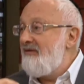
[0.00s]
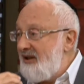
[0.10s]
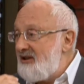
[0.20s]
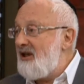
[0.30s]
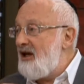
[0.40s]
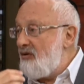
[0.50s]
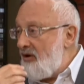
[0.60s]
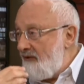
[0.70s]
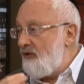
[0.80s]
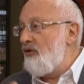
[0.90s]
You're
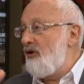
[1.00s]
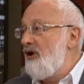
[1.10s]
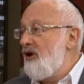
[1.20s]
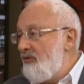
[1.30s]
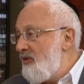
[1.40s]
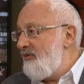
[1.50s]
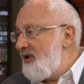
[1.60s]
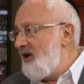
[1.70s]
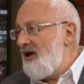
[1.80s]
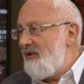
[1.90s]
demanding a different
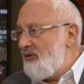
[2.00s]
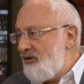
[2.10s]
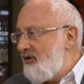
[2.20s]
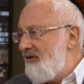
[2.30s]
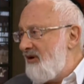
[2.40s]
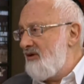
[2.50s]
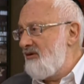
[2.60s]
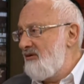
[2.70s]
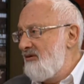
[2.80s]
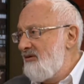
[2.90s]
mood, and
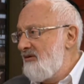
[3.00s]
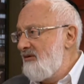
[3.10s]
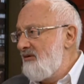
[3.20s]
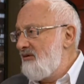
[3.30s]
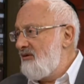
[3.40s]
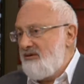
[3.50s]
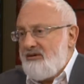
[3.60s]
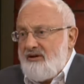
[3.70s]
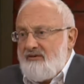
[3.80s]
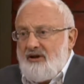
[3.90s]
with her it's opposite.
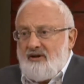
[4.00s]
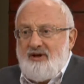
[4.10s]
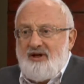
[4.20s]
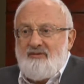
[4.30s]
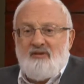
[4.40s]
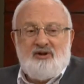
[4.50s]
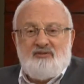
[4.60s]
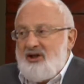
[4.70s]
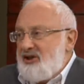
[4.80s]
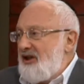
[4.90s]
Same thing with
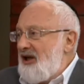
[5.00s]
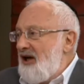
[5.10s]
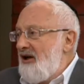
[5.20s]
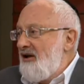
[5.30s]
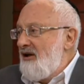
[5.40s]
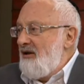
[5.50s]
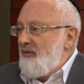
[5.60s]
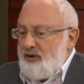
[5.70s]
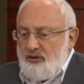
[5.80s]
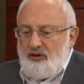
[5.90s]
the shoes. It's the same
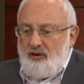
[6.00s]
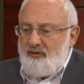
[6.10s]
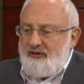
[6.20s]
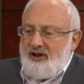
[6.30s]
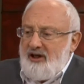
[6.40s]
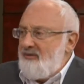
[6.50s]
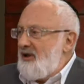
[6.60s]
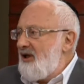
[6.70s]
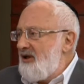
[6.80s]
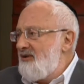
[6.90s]
thing.
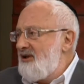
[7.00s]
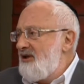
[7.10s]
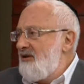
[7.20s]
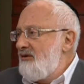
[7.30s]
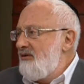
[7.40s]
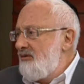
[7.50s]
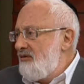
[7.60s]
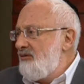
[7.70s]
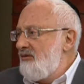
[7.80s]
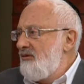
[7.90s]
What's different?
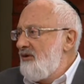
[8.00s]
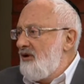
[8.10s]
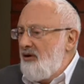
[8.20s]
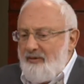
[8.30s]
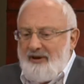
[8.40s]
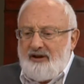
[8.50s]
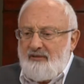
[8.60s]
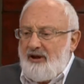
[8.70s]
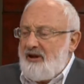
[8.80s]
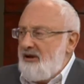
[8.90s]
You
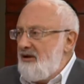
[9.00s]
simply not,